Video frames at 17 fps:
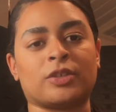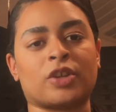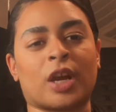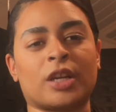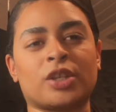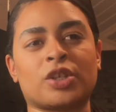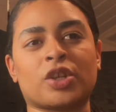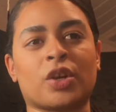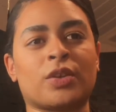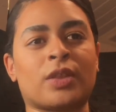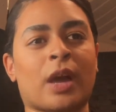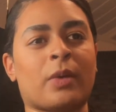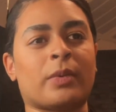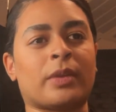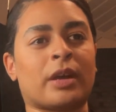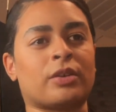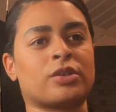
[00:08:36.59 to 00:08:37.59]
try to show you
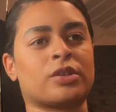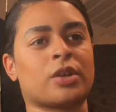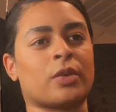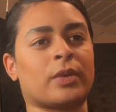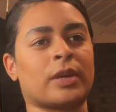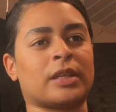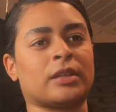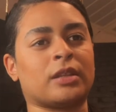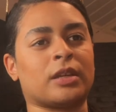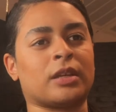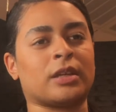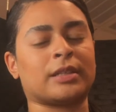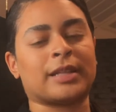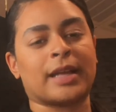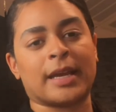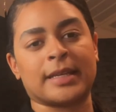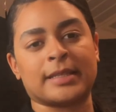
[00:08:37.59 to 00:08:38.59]
that without showing the
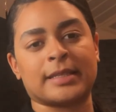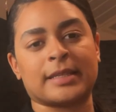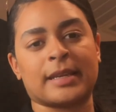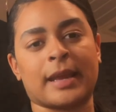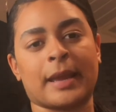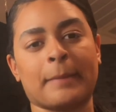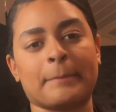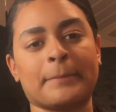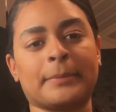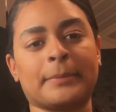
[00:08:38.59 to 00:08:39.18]
client's name.